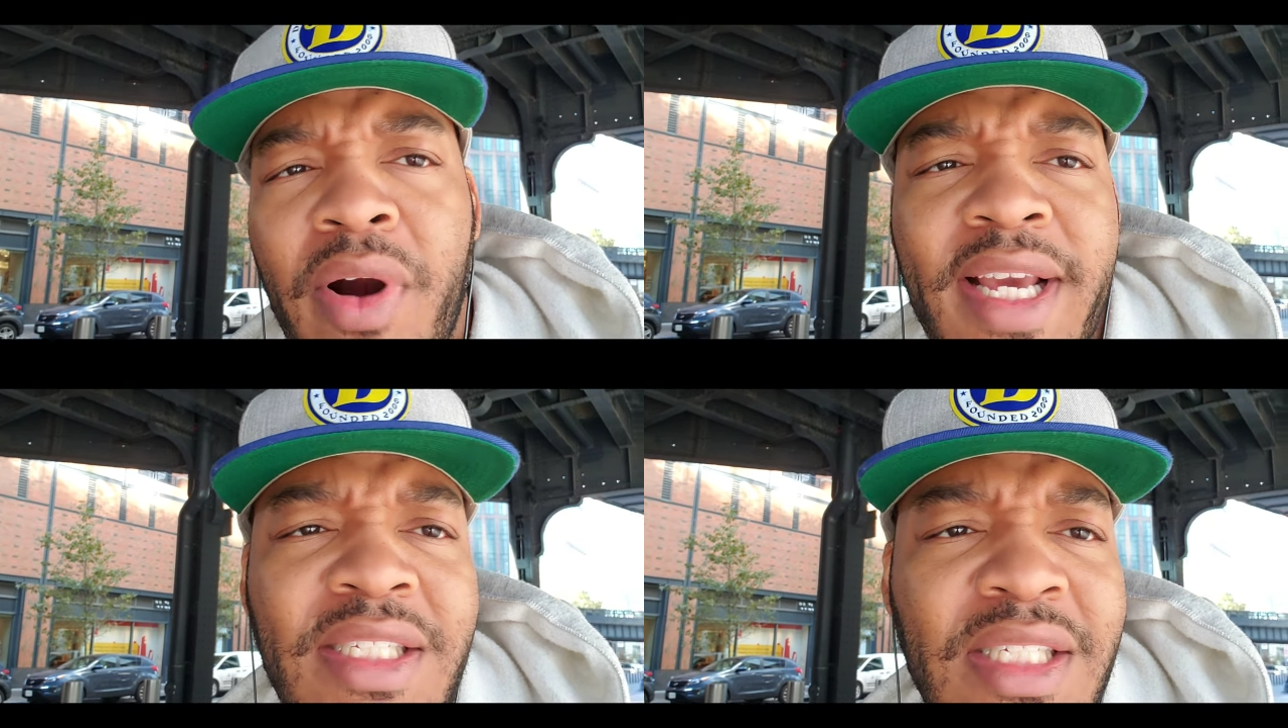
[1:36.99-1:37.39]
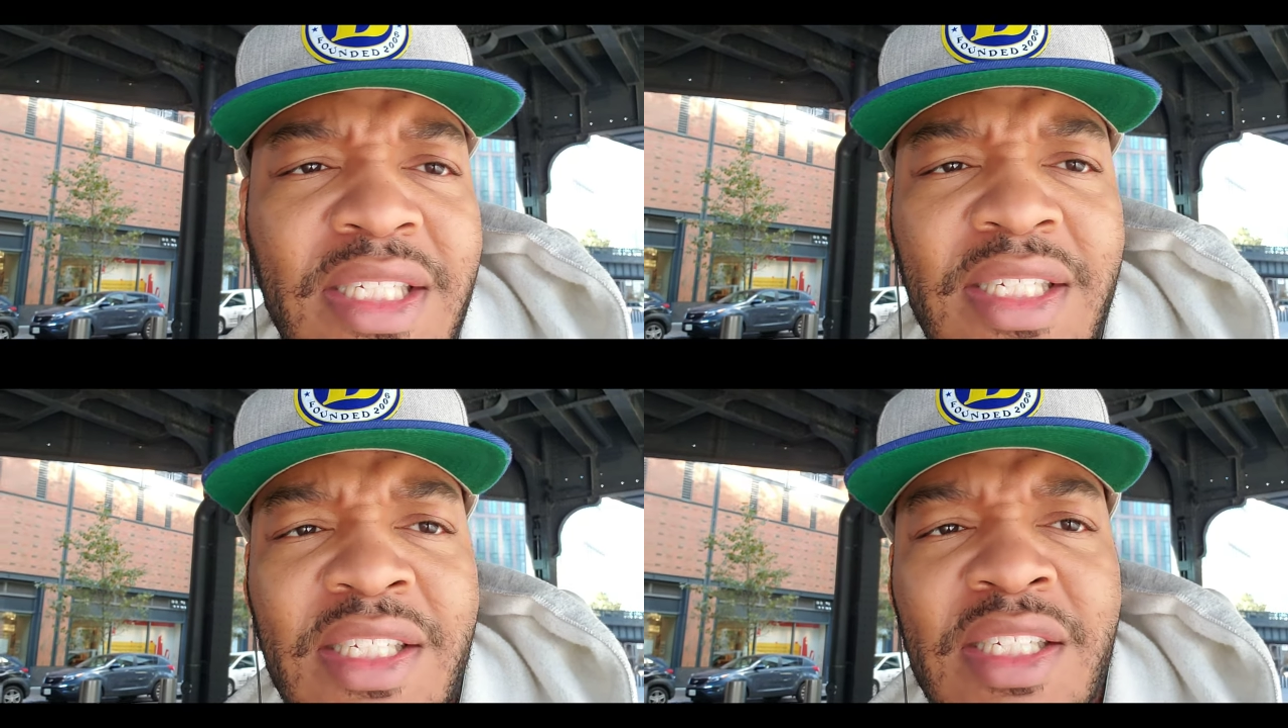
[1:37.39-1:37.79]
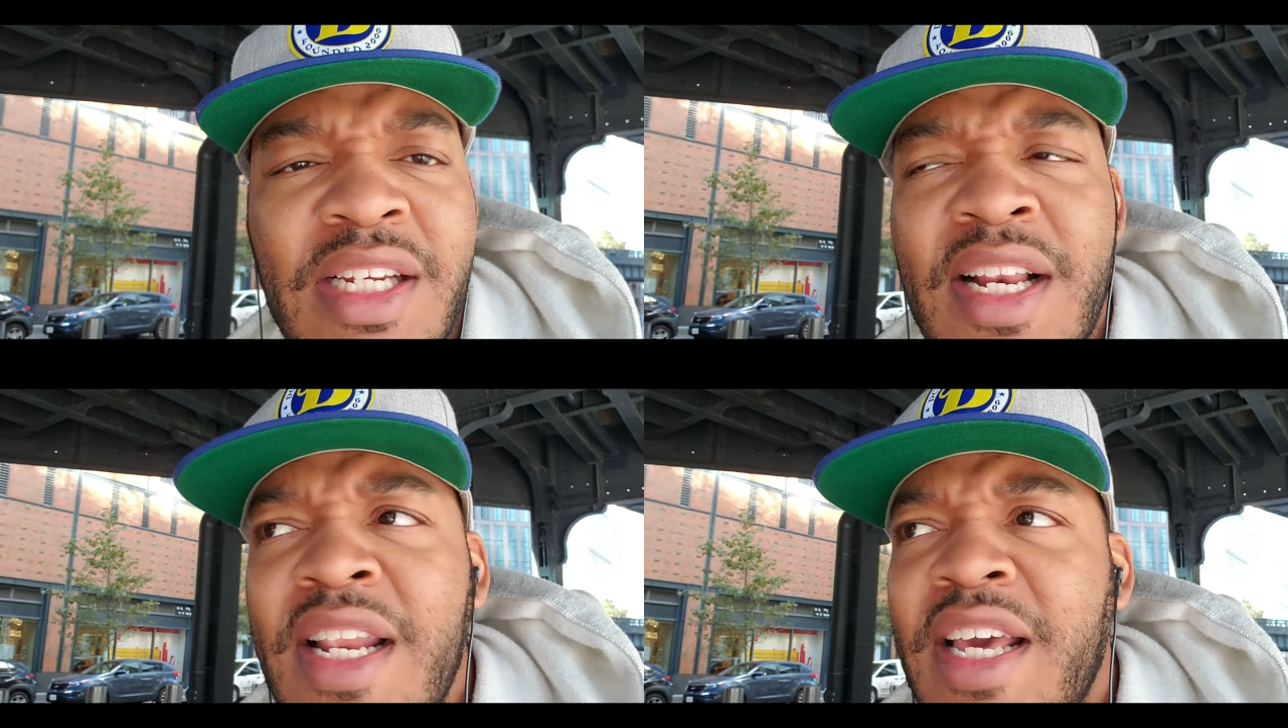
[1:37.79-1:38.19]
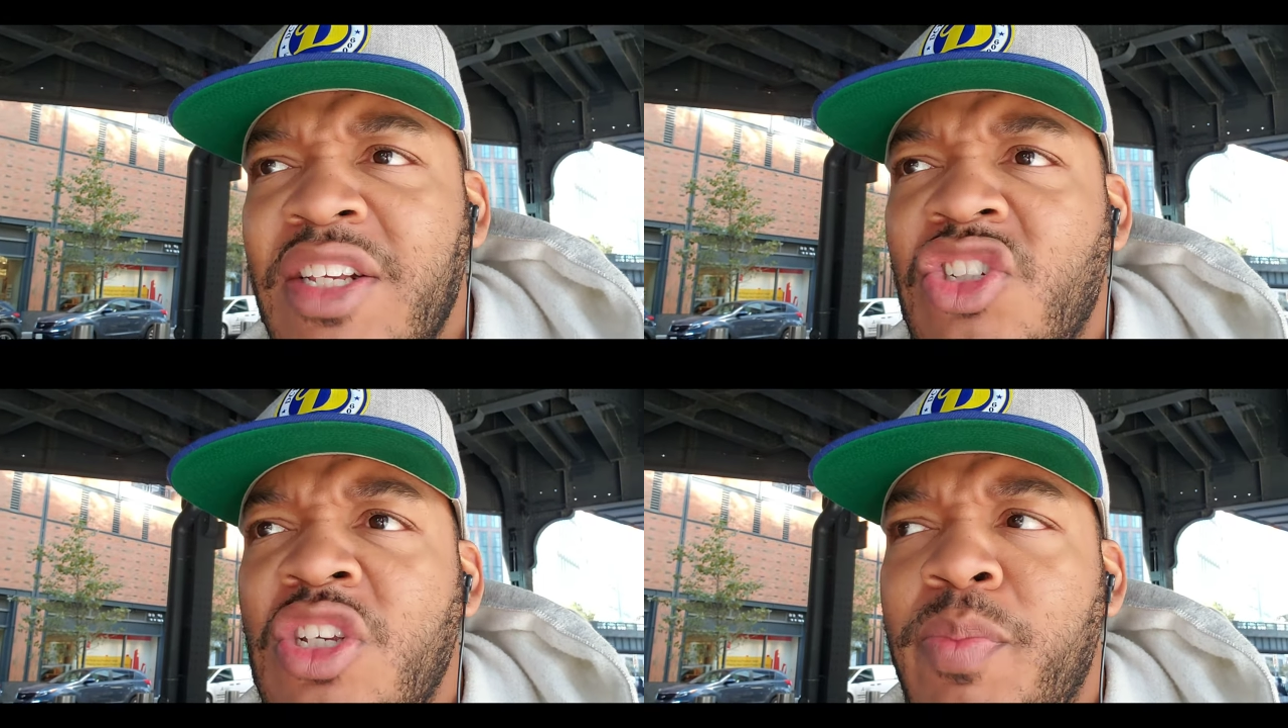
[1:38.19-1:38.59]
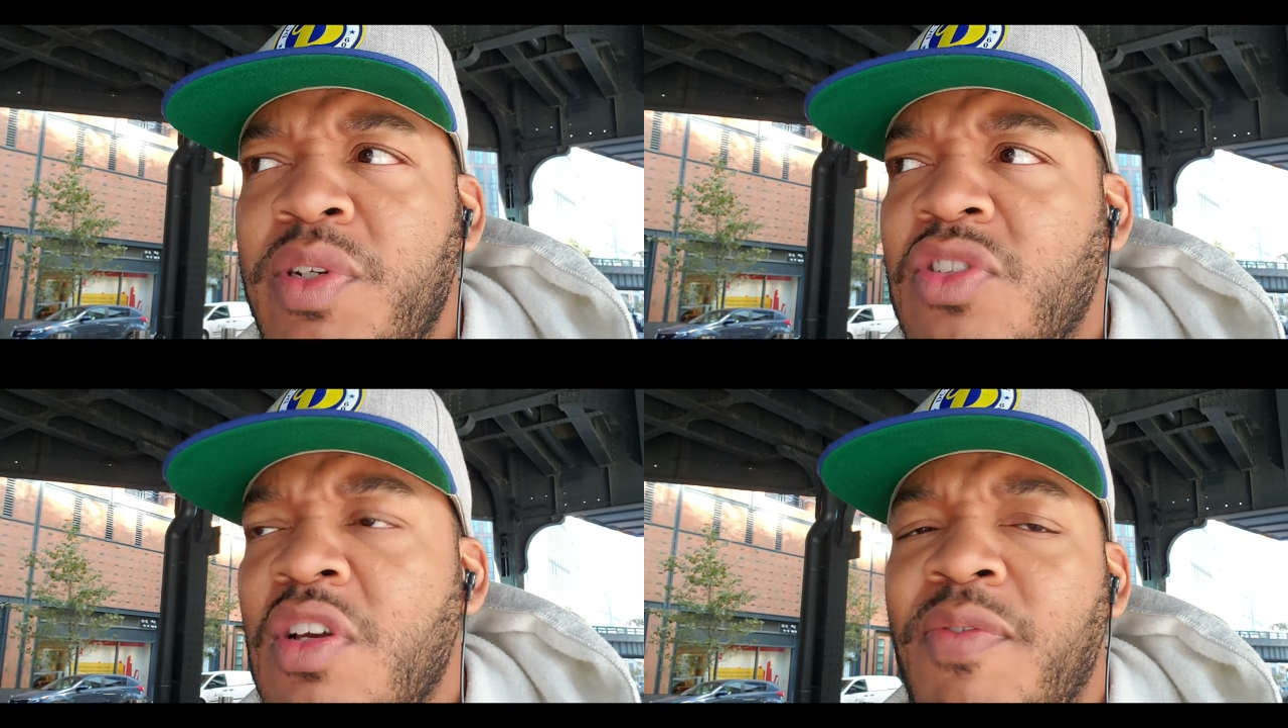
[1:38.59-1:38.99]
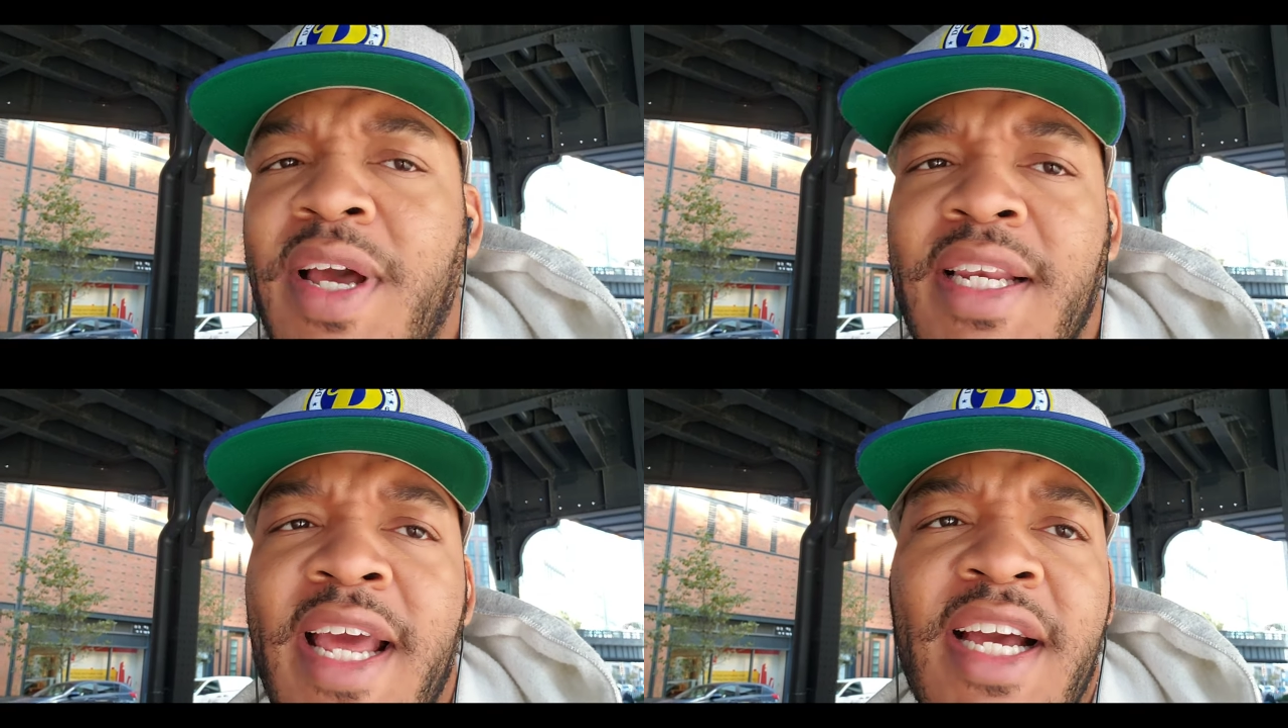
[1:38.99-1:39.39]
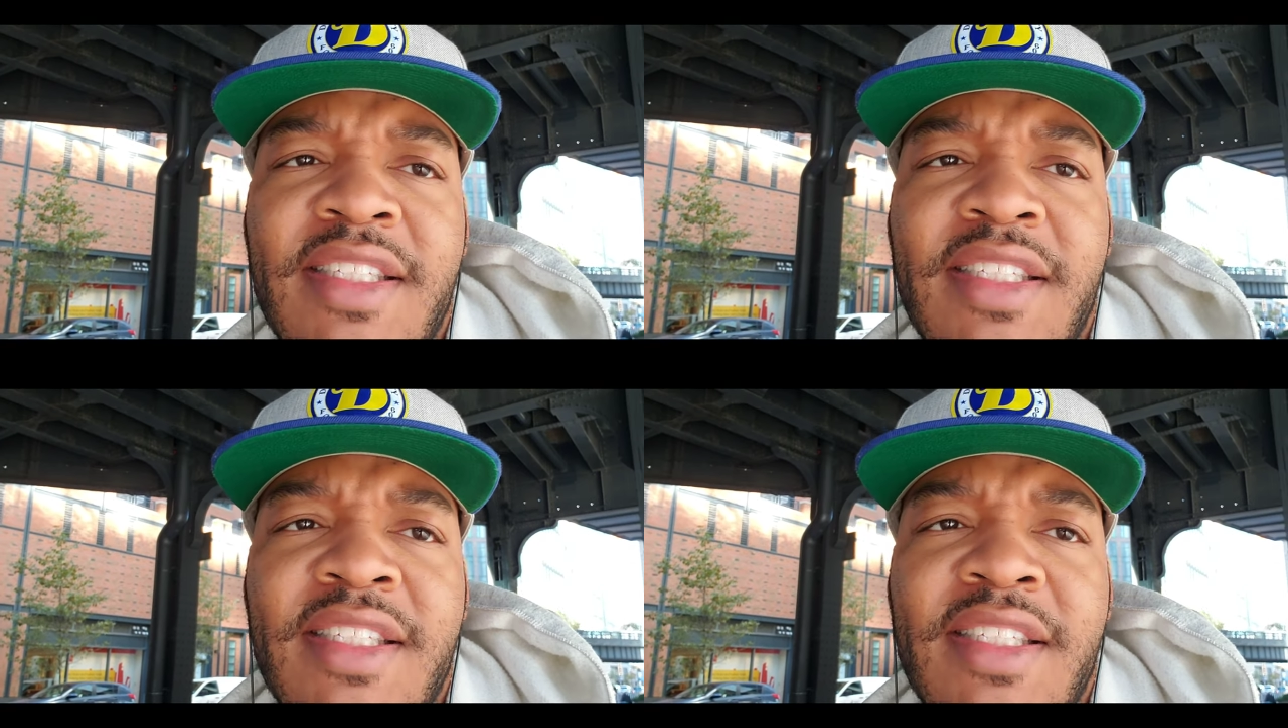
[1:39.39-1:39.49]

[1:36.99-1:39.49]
prices and, and shipping and stuff like that.